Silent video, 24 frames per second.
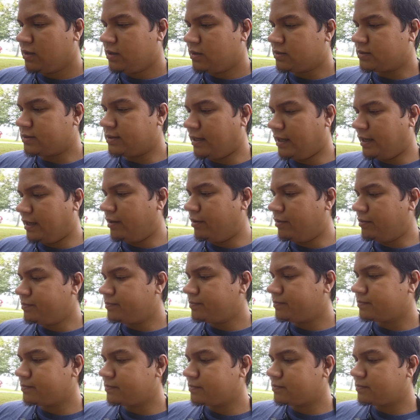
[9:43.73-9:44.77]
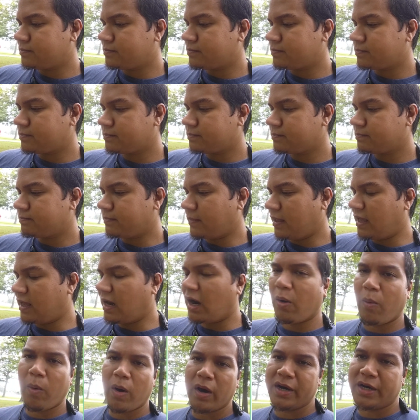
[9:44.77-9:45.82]
So, and I
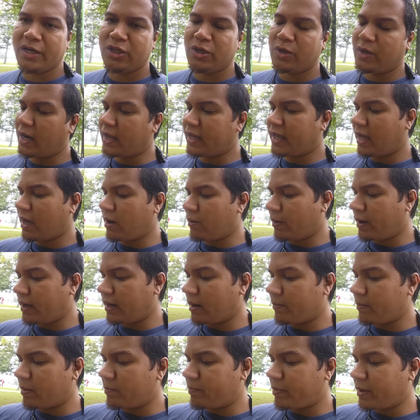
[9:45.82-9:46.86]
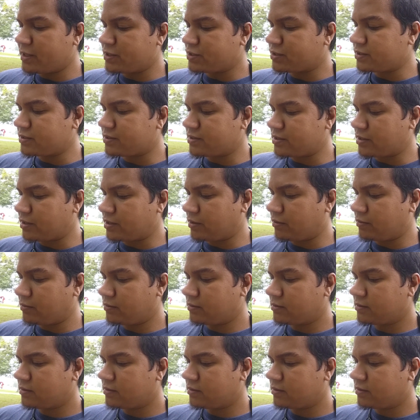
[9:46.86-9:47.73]
wanna do it, I can't wait, I'm impatient, so.